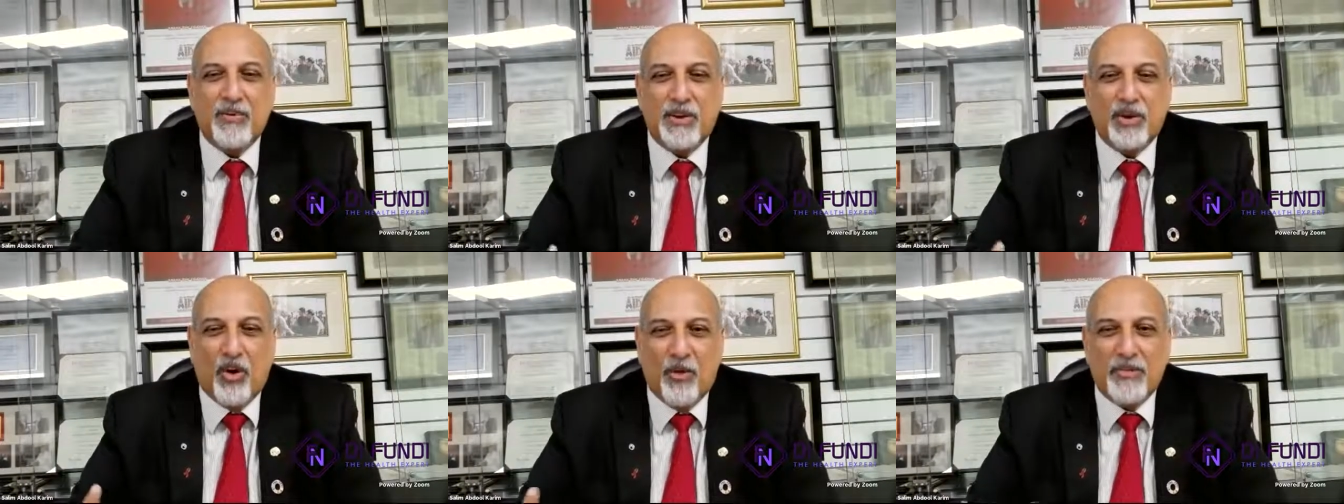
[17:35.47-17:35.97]
We
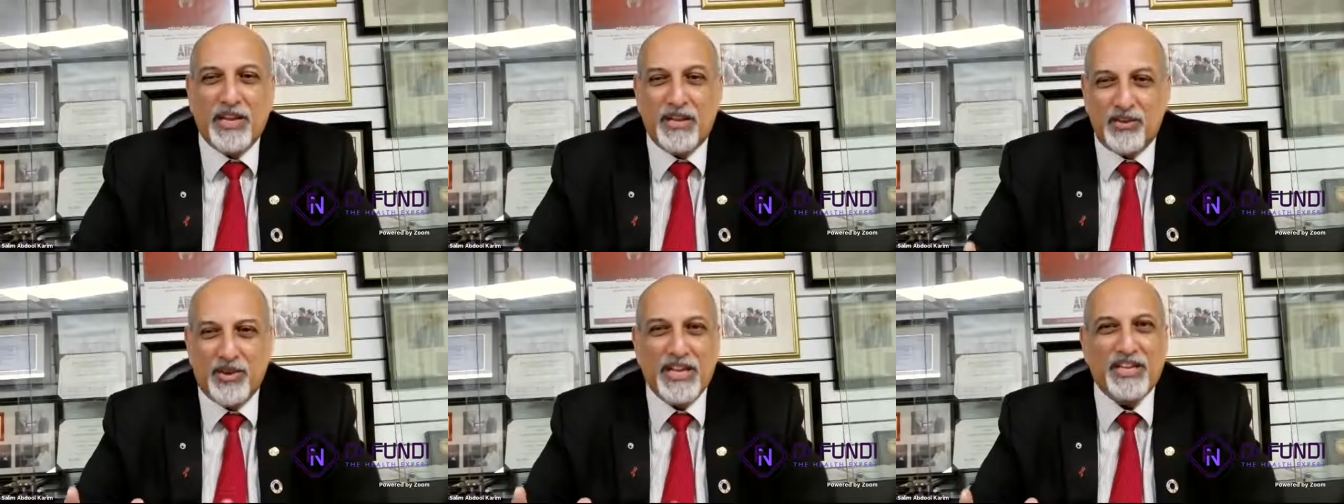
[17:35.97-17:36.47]
normally
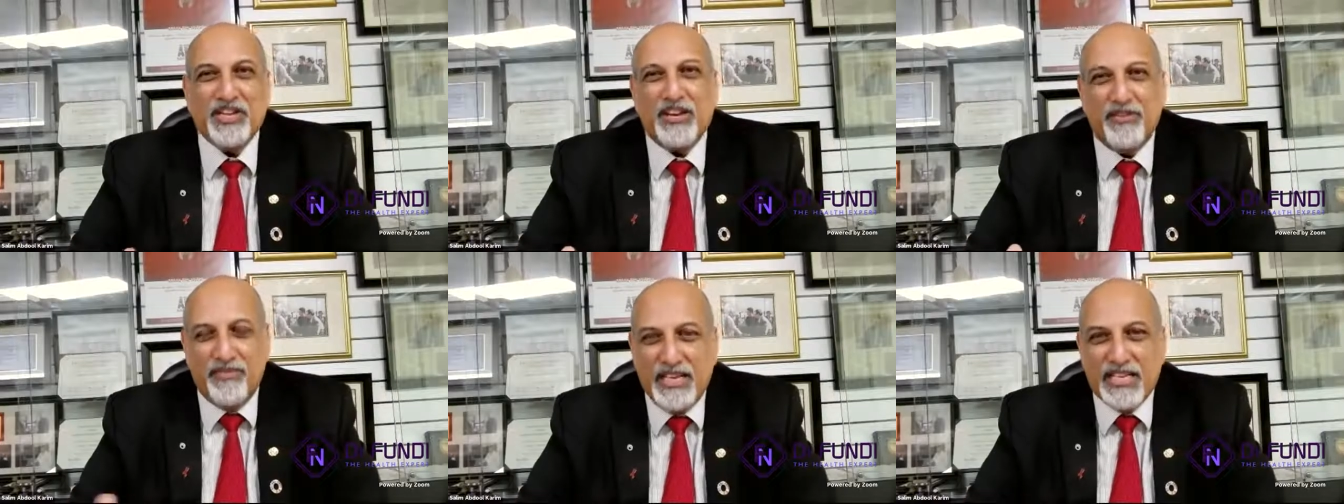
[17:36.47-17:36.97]
do
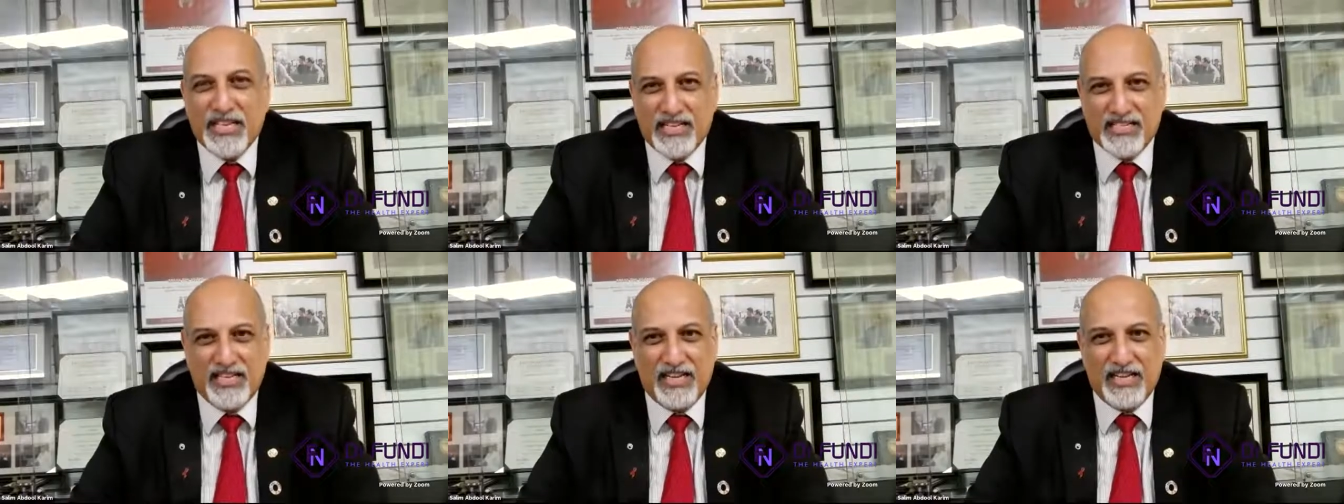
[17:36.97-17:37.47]
HIV
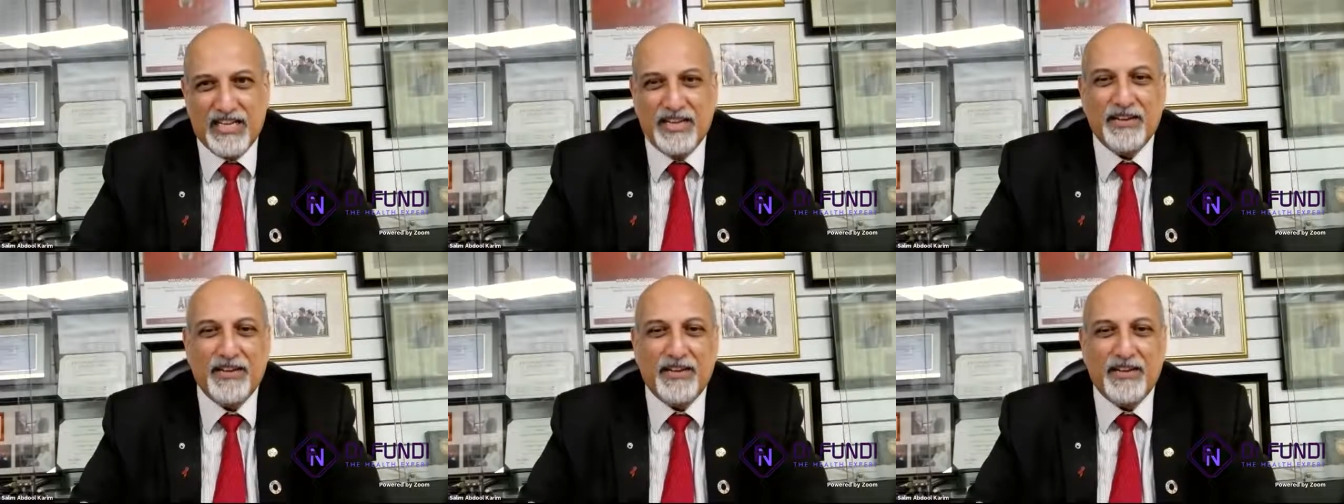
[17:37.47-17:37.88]
testing there,